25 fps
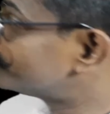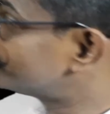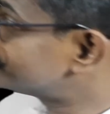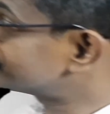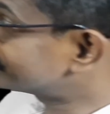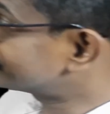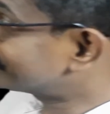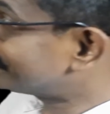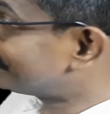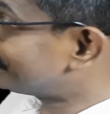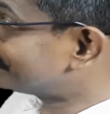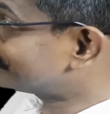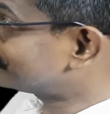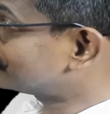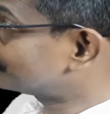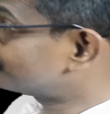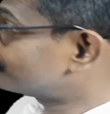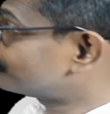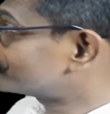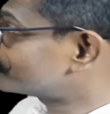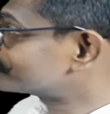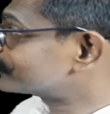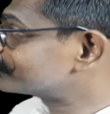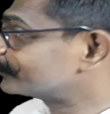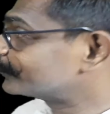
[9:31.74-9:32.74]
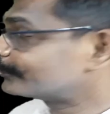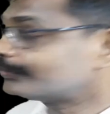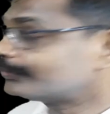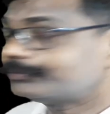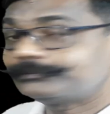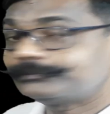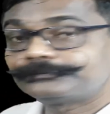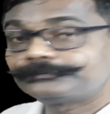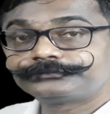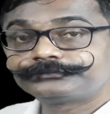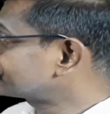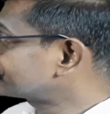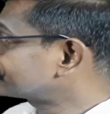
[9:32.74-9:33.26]
What is the character for C
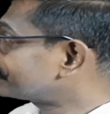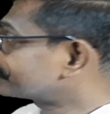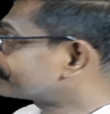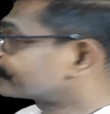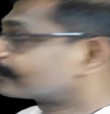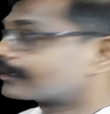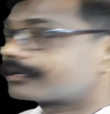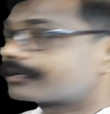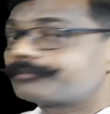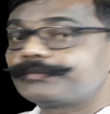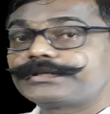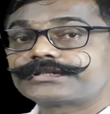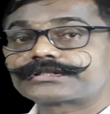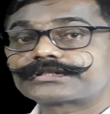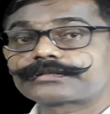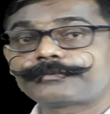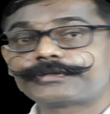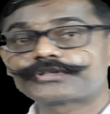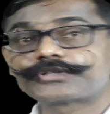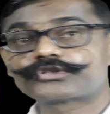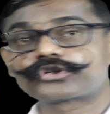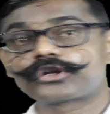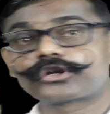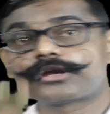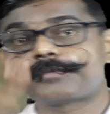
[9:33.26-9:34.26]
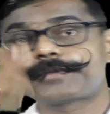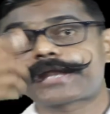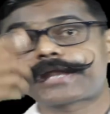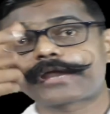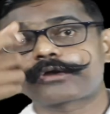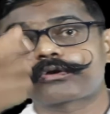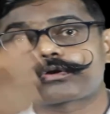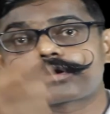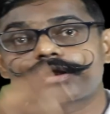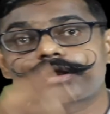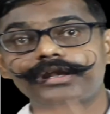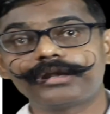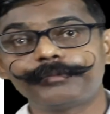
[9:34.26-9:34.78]
two? Character means summation of
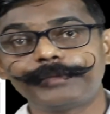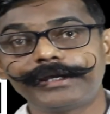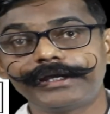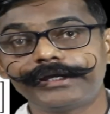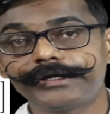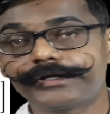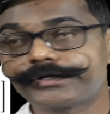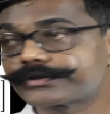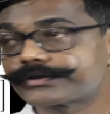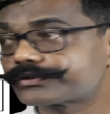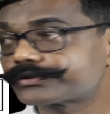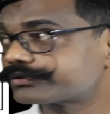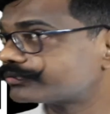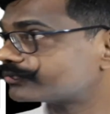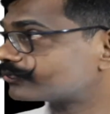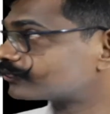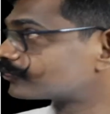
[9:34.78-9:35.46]
diagonal elements.